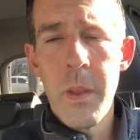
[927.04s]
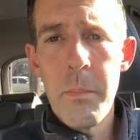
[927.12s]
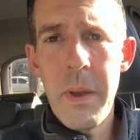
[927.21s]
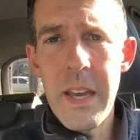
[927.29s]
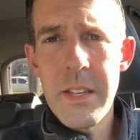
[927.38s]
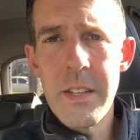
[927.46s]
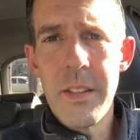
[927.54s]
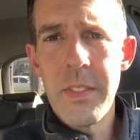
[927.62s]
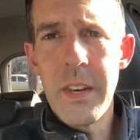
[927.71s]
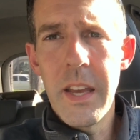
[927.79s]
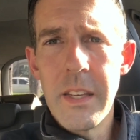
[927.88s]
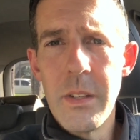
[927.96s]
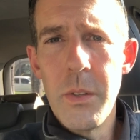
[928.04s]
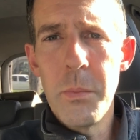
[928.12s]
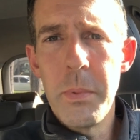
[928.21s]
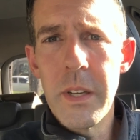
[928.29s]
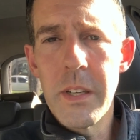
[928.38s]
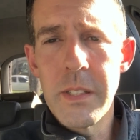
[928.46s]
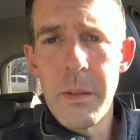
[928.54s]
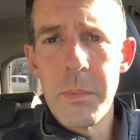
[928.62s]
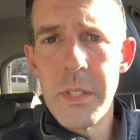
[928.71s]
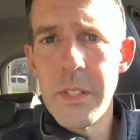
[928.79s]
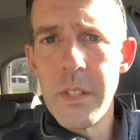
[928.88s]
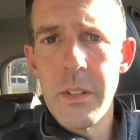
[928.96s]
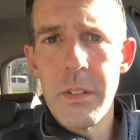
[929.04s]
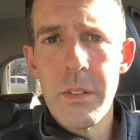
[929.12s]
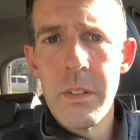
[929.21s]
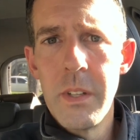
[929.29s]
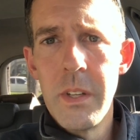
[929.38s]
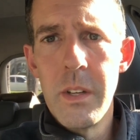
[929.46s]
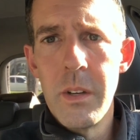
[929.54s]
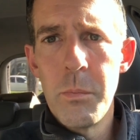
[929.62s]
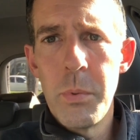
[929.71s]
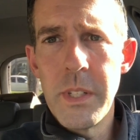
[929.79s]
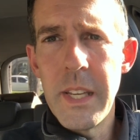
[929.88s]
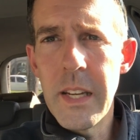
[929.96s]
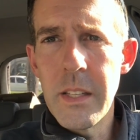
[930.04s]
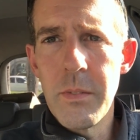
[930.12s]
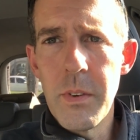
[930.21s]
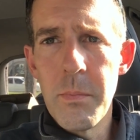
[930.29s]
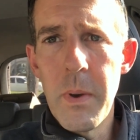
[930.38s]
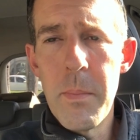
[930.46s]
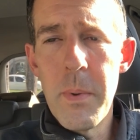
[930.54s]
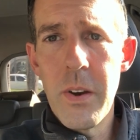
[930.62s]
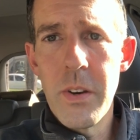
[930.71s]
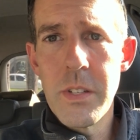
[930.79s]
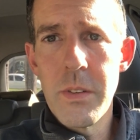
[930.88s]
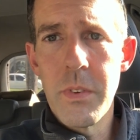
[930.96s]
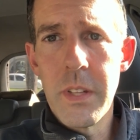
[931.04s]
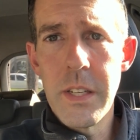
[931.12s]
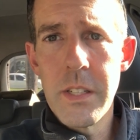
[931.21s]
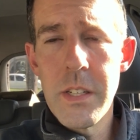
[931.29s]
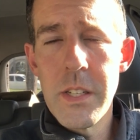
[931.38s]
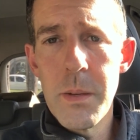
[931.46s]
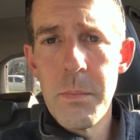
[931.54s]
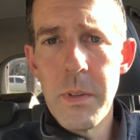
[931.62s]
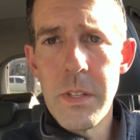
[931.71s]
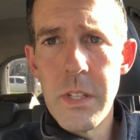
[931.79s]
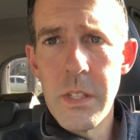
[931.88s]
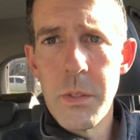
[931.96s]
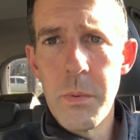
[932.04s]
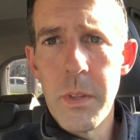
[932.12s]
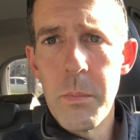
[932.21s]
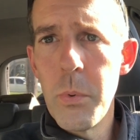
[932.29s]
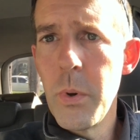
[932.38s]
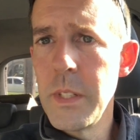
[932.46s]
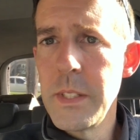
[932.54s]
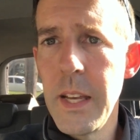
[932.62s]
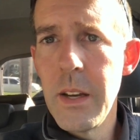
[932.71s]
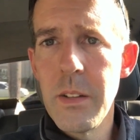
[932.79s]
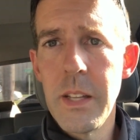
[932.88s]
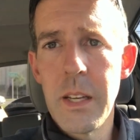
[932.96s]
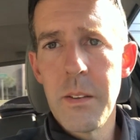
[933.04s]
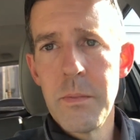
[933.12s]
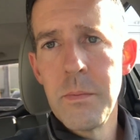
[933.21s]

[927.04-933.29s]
passionate than I do because I'm still protective of my marriage and relationship, and she's the one that points out, like,